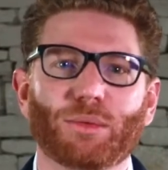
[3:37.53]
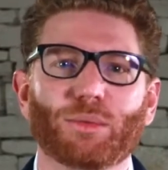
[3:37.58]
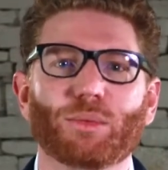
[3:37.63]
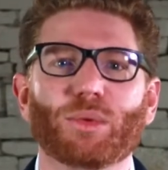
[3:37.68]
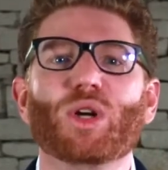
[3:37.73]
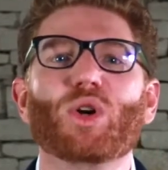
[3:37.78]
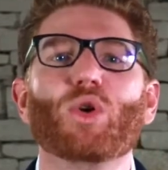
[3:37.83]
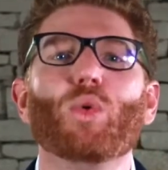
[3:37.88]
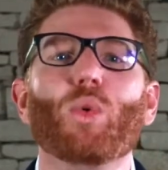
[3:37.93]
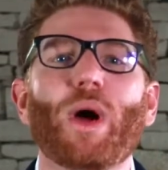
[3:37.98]

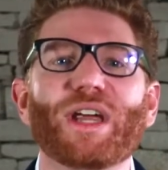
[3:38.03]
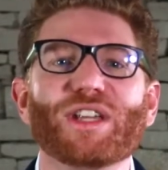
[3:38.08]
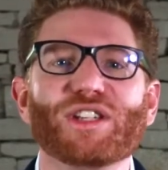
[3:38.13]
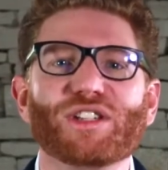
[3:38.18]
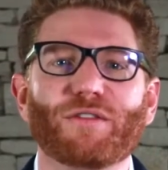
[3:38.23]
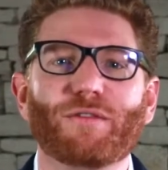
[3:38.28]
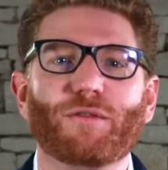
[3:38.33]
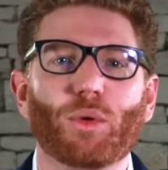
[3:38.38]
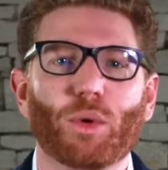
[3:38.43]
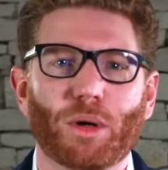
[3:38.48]
request
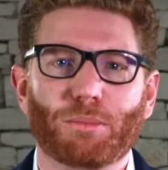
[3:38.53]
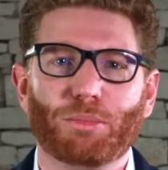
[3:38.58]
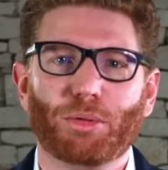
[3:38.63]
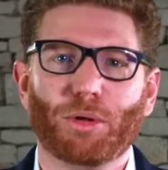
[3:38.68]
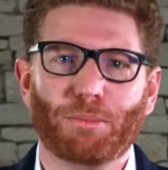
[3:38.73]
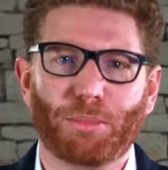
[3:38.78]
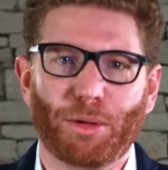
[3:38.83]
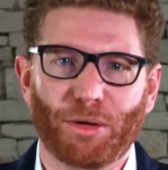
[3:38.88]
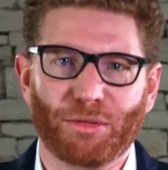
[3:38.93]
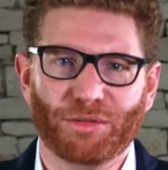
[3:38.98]
for
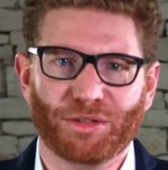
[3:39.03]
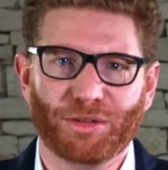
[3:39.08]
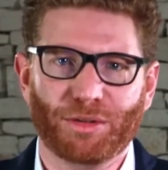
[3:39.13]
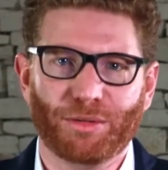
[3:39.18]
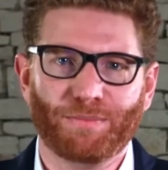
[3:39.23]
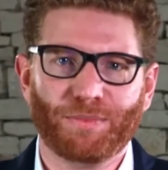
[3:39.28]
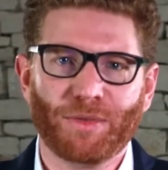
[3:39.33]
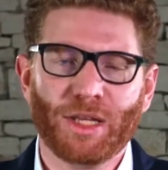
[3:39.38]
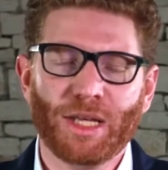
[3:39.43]
proposal.